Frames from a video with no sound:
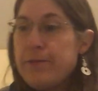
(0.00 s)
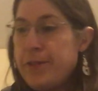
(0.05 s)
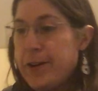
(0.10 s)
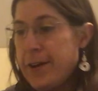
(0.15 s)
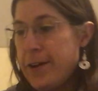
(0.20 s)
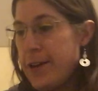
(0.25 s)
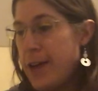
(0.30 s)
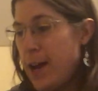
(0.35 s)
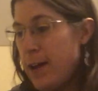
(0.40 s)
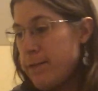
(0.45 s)

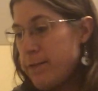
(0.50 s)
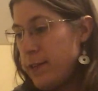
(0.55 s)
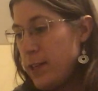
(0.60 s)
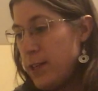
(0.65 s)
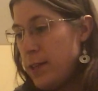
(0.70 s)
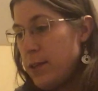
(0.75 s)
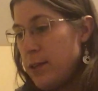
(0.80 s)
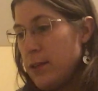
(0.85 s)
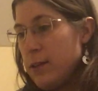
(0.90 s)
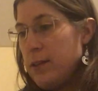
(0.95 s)
very
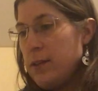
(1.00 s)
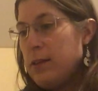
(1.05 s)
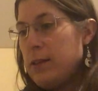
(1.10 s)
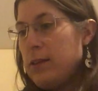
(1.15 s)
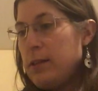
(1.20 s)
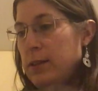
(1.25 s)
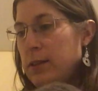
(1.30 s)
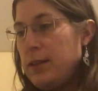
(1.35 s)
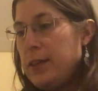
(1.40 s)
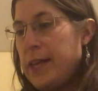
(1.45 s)
heavy
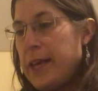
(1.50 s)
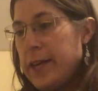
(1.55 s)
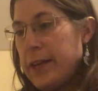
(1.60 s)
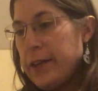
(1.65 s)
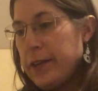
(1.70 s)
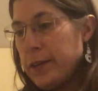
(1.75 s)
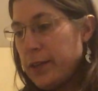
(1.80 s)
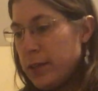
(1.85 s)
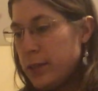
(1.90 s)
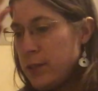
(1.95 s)

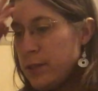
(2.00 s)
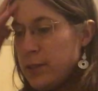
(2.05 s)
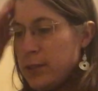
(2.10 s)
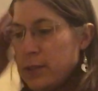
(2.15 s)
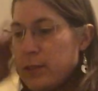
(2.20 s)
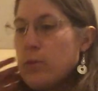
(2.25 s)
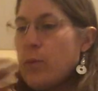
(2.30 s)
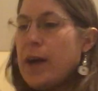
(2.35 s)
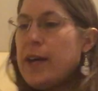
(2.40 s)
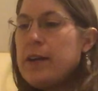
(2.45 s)
layered
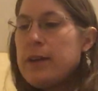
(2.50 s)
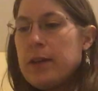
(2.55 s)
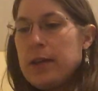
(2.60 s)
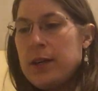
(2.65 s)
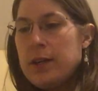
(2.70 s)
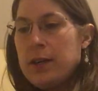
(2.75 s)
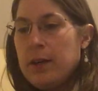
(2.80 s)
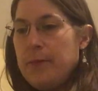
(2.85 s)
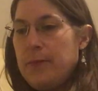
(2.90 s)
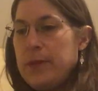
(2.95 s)

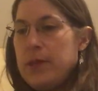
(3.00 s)
sweater.